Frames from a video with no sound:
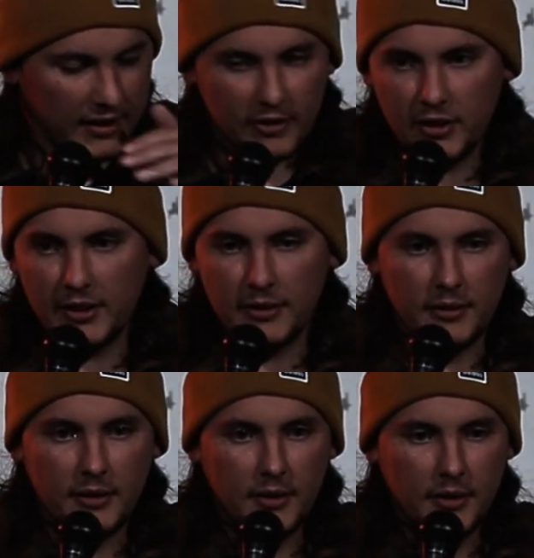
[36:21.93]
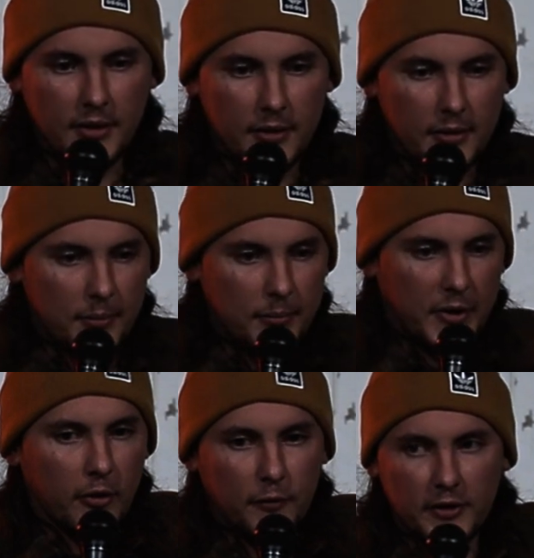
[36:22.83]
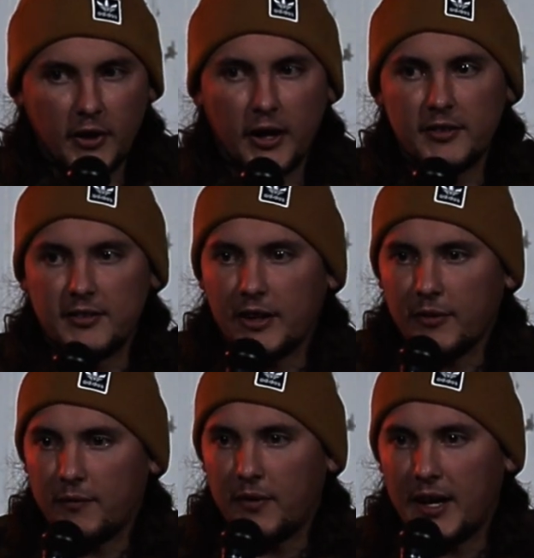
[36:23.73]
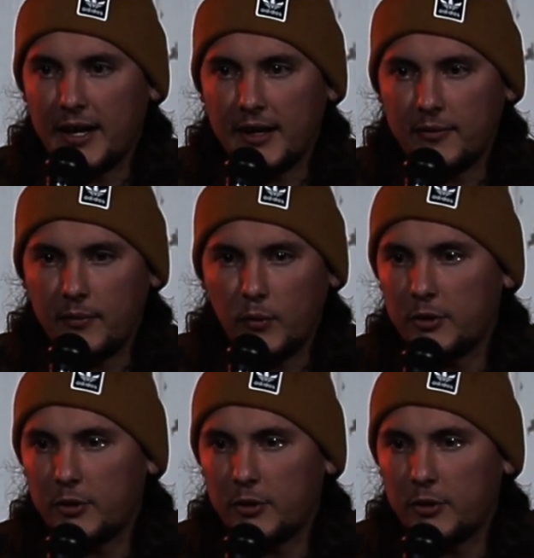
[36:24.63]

And then my girlfriend tosses down a 5,